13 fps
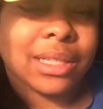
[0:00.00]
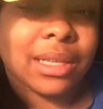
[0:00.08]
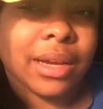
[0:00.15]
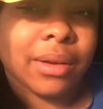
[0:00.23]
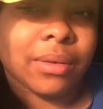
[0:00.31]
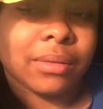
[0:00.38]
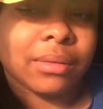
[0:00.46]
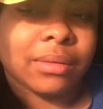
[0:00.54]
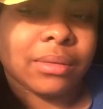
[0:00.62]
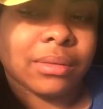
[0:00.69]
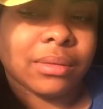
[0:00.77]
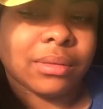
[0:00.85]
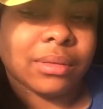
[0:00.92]
this down.
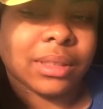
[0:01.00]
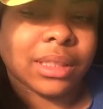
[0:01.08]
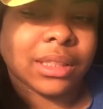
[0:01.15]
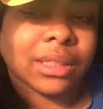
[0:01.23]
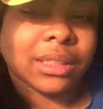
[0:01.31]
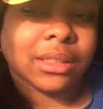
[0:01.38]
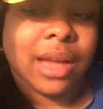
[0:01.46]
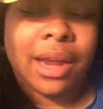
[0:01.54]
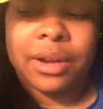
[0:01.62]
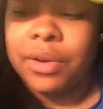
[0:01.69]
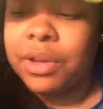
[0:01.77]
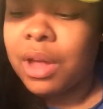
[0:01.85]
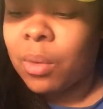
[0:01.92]
Because I
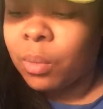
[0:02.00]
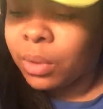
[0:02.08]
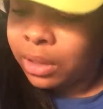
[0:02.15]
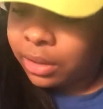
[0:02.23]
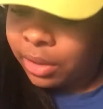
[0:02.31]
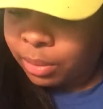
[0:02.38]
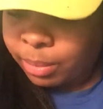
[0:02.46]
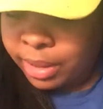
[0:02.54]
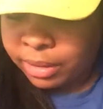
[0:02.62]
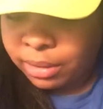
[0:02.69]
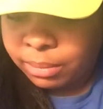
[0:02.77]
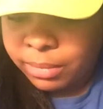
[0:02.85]
know y'all want to know about the